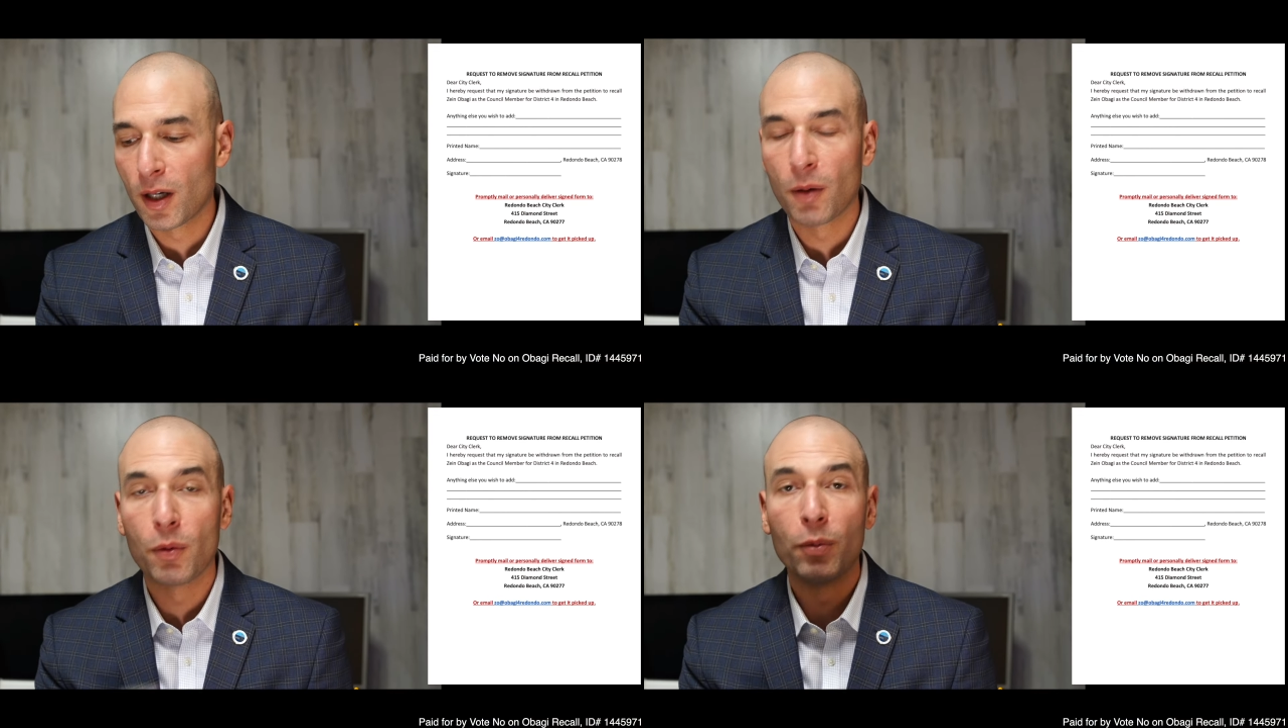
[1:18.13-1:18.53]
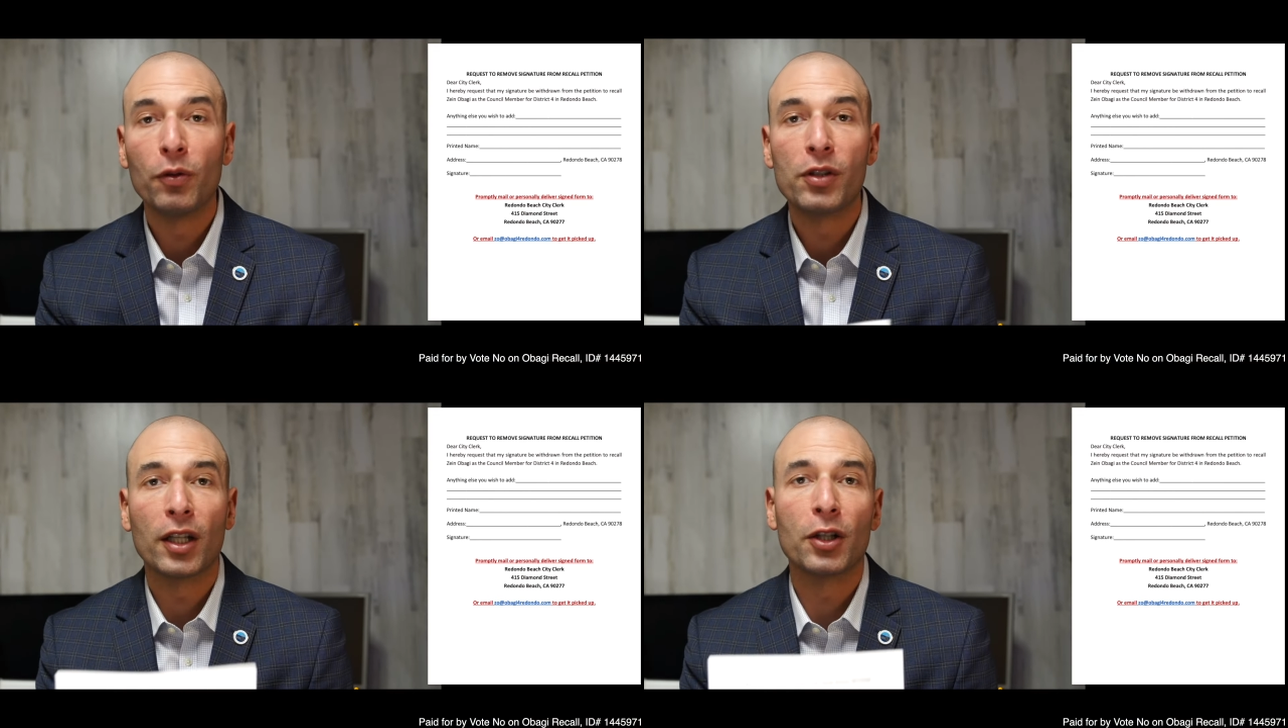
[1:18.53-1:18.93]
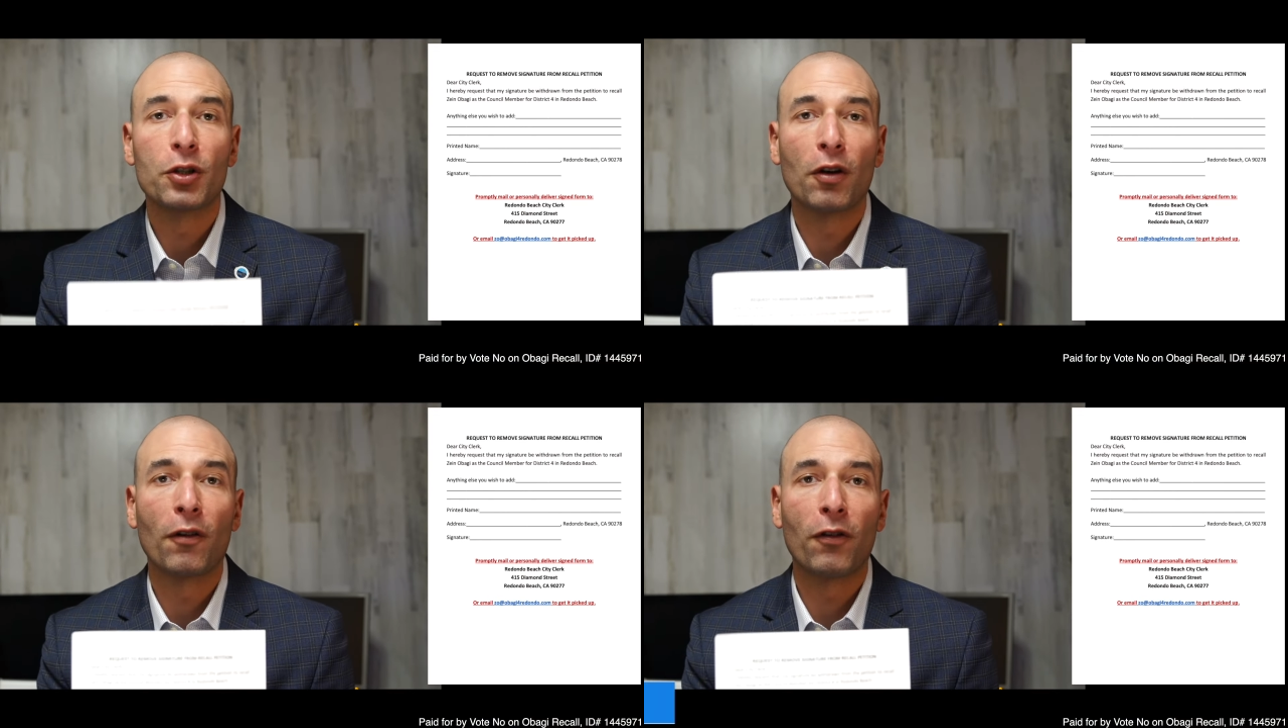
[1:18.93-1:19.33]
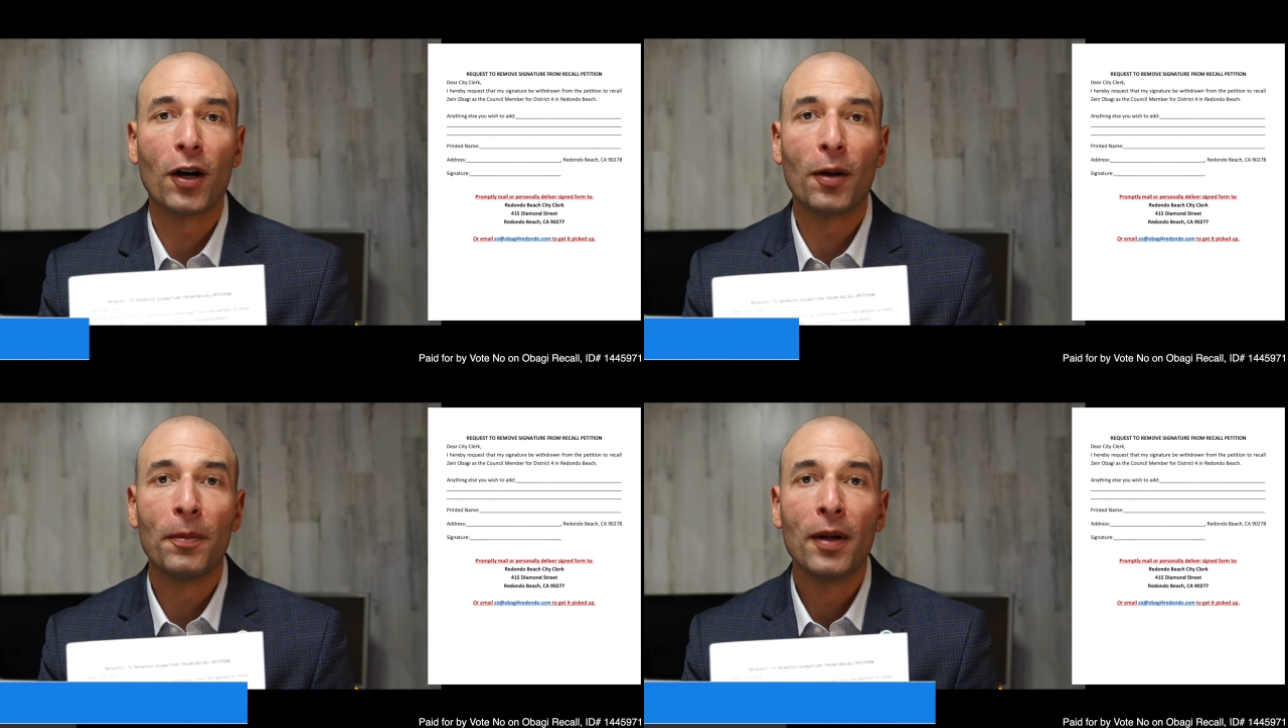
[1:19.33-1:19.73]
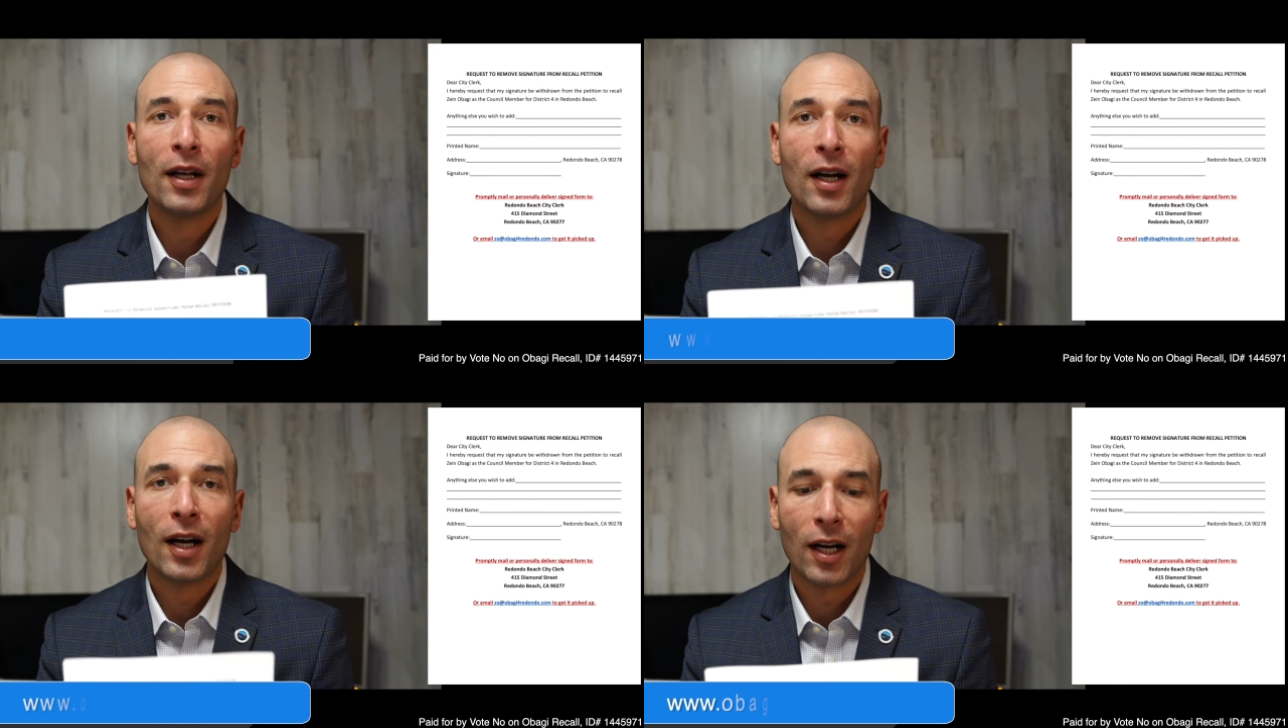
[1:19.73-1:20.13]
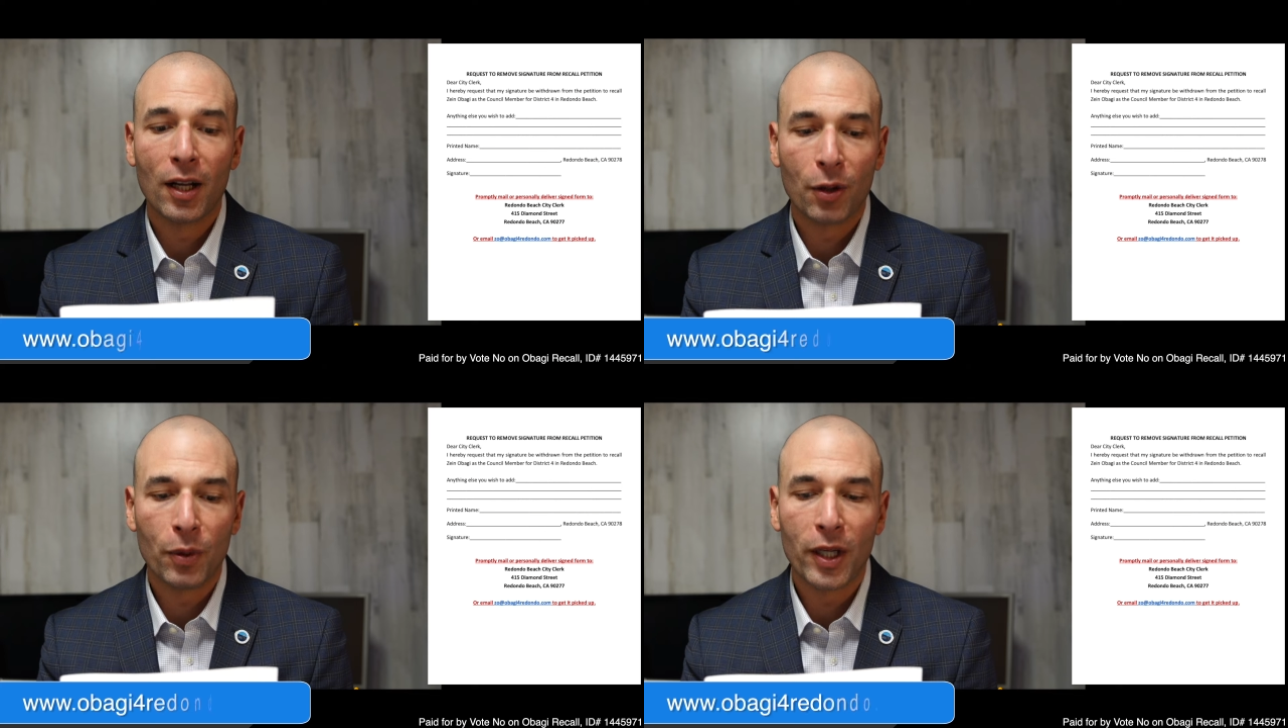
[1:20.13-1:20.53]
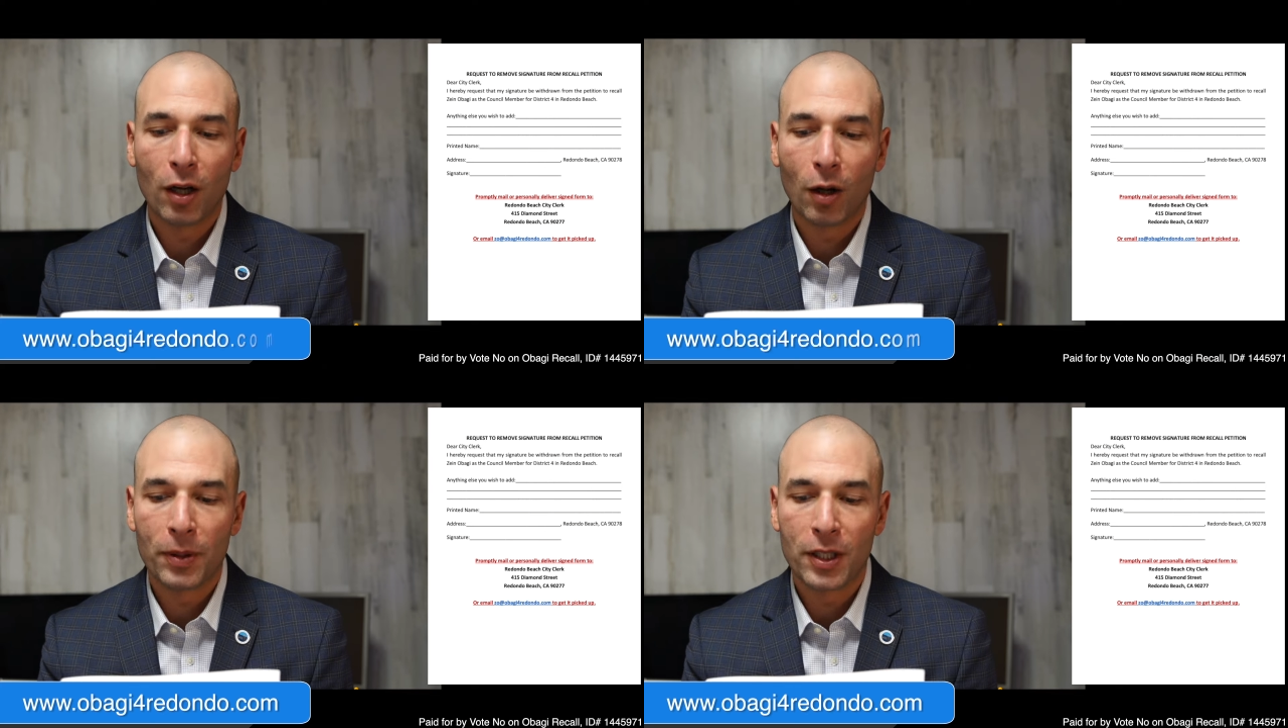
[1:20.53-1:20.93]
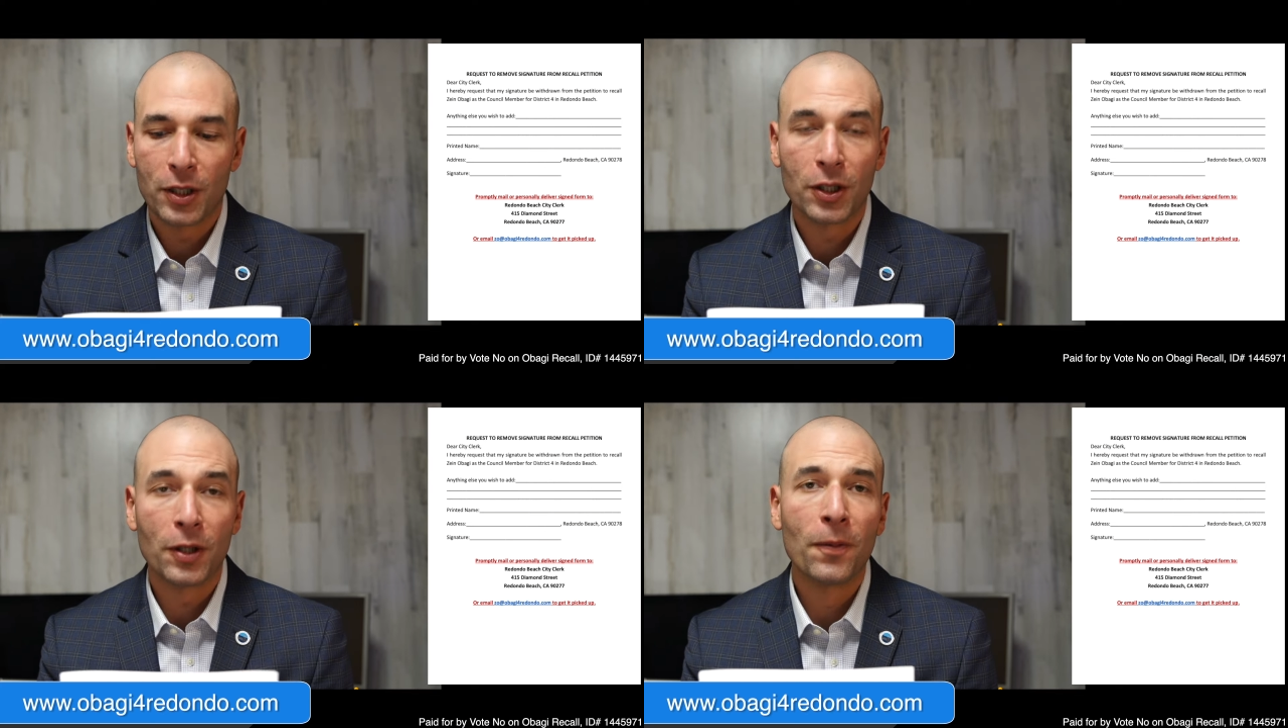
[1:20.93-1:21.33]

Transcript: remove signature from the recall petition.